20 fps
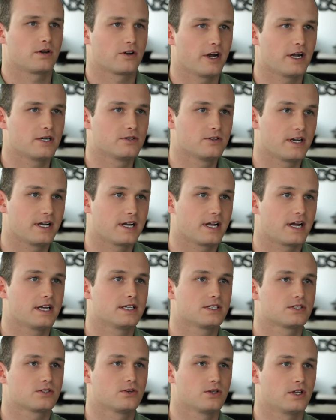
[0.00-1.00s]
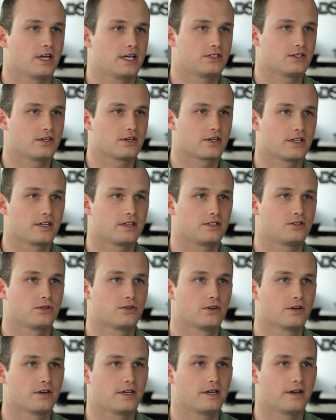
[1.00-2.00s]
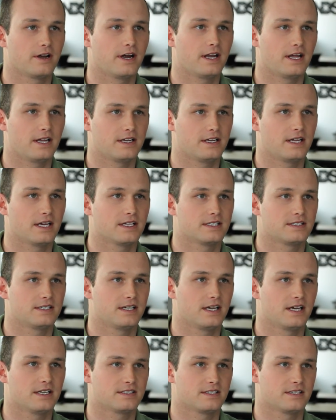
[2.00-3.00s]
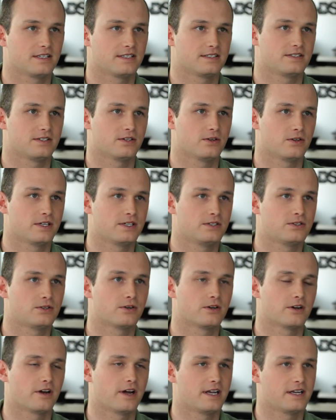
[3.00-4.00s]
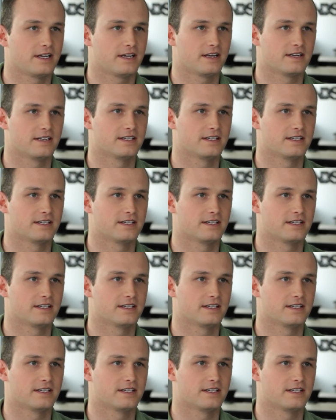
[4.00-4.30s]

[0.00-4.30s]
graduating high school, I took a tour here at NDSCS, and it's the only tour I needed